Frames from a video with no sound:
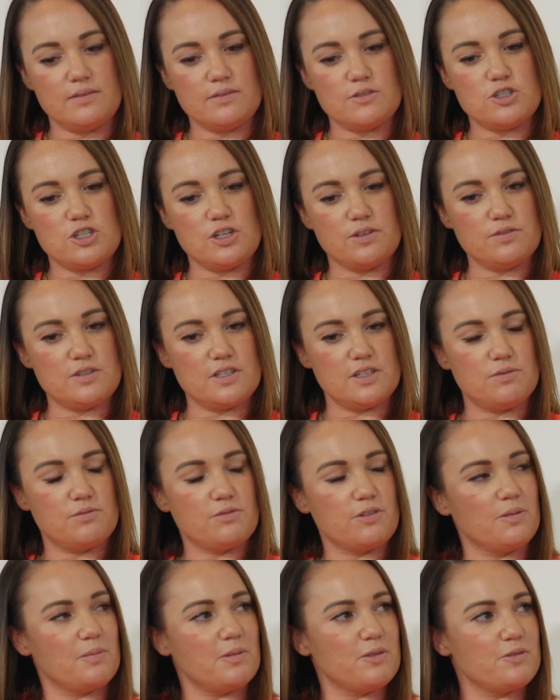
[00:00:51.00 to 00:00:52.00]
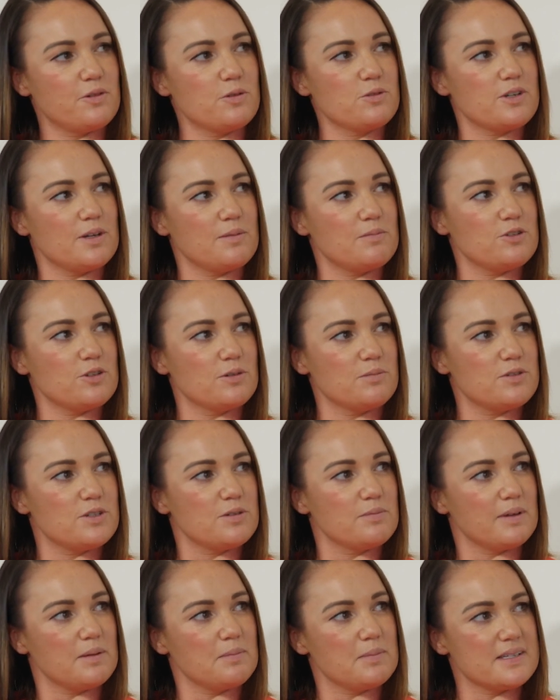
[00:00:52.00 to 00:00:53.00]
shifted from a full-time job
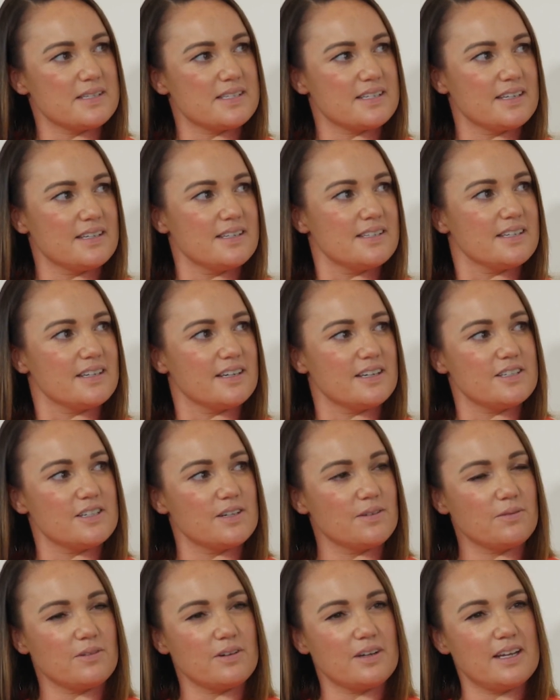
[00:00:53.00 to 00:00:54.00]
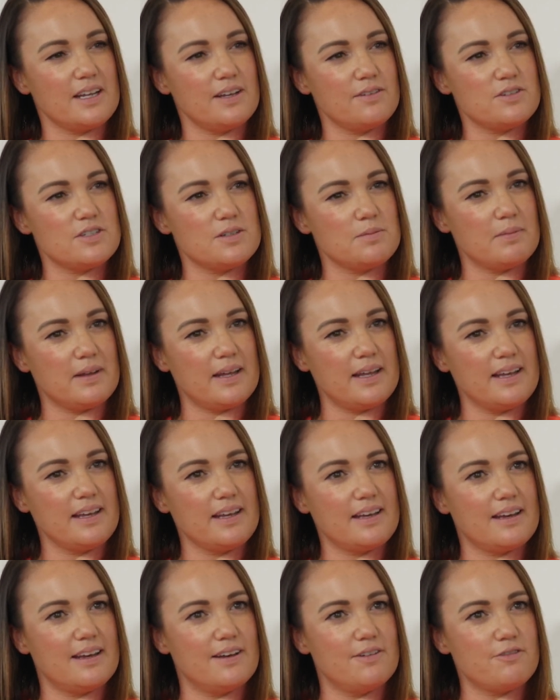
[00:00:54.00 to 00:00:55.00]
to my business, and I didn't want to have to
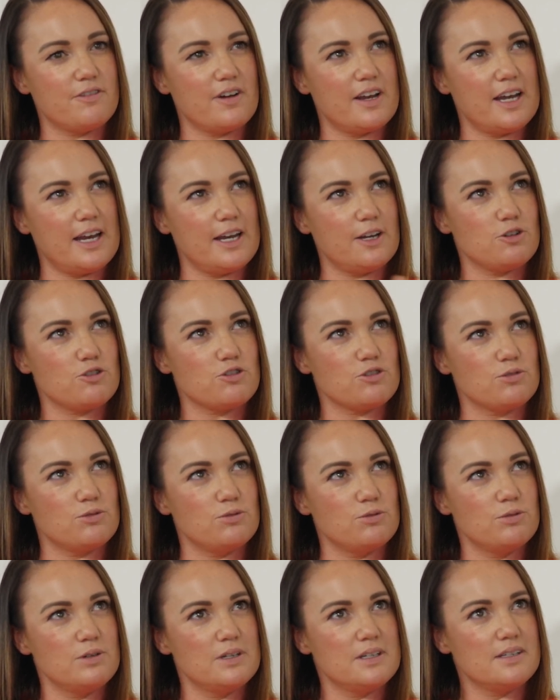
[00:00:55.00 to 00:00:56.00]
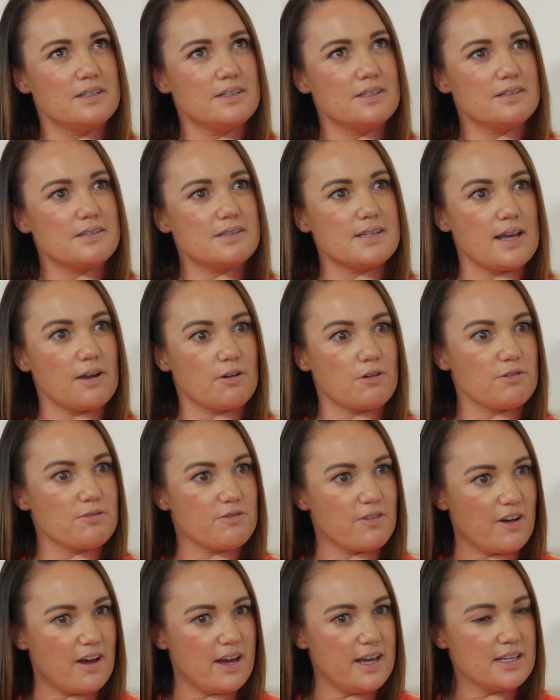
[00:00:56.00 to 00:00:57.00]
make a financial
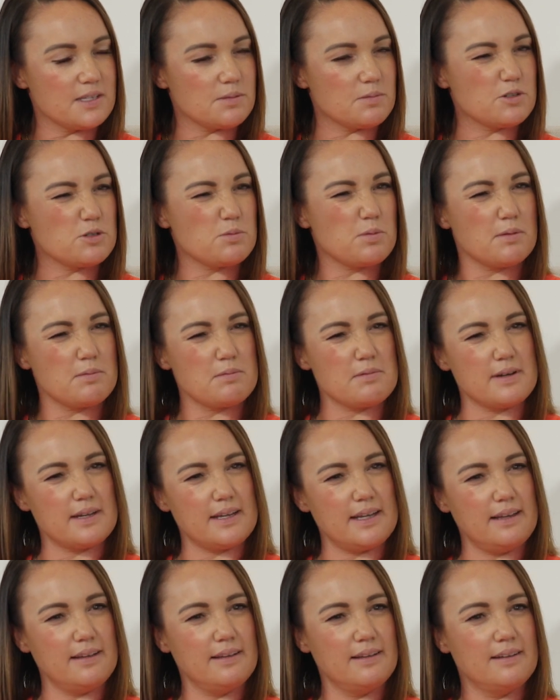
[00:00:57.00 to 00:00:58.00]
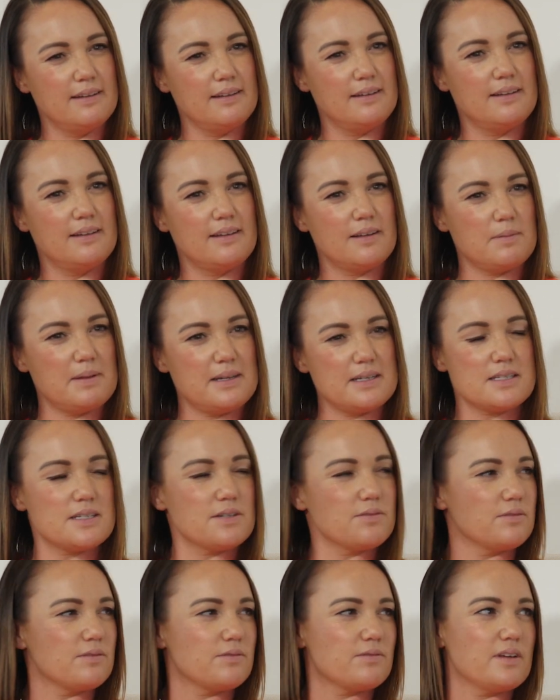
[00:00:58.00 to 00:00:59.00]
sacrifice, which probably, I mean, it's
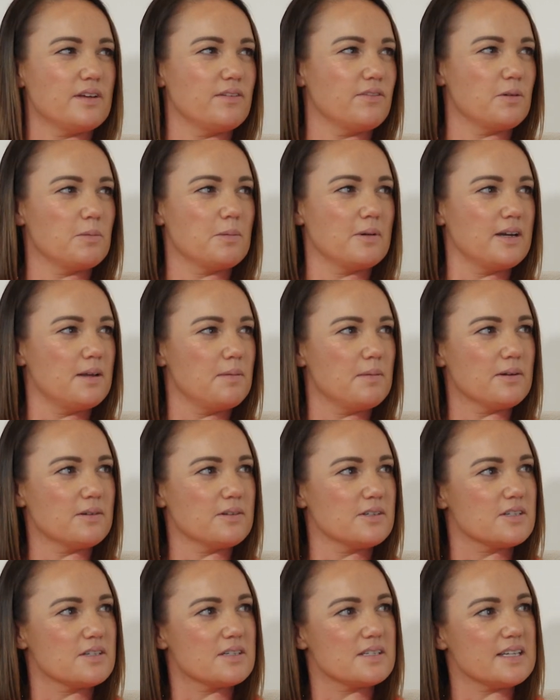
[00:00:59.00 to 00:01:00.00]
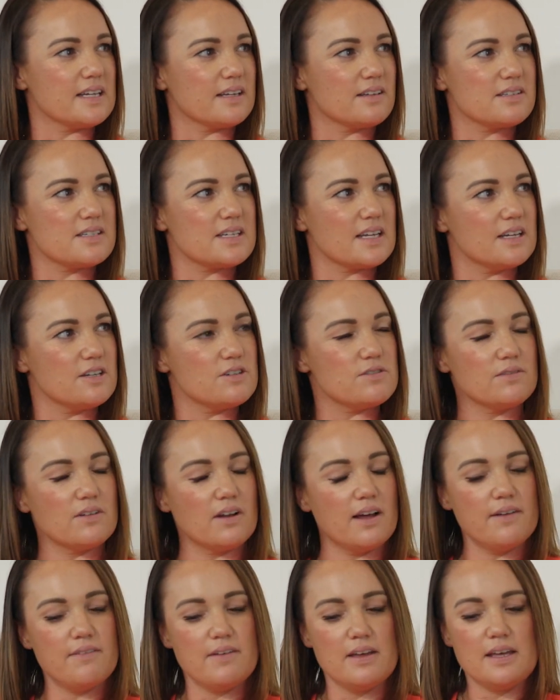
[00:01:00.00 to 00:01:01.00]
different for everybody, but it was just our stage of
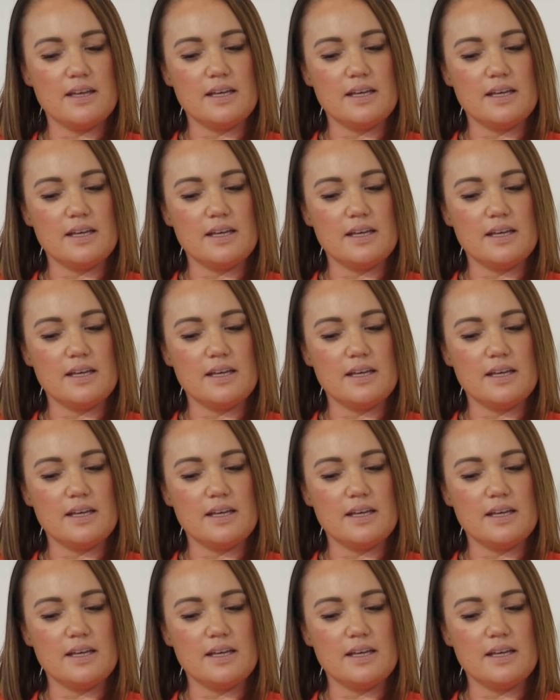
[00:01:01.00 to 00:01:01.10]
life.